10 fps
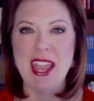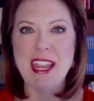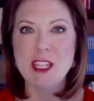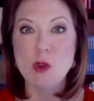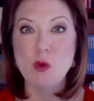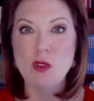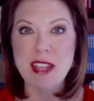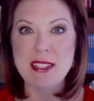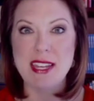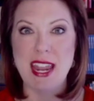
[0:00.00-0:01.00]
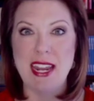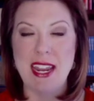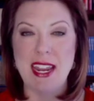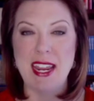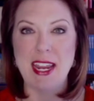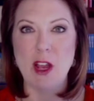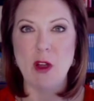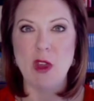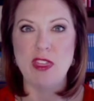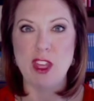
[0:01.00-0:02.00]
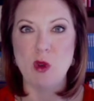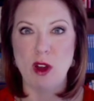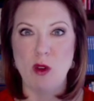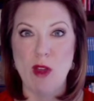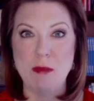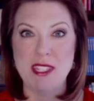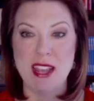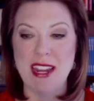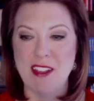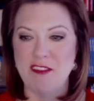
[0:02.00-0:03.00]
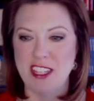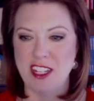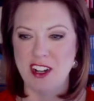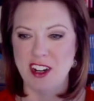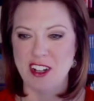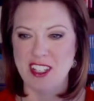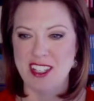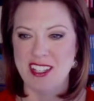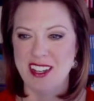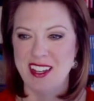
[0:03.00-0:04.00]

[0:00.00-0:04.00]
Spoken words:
is resonating with your website visitors?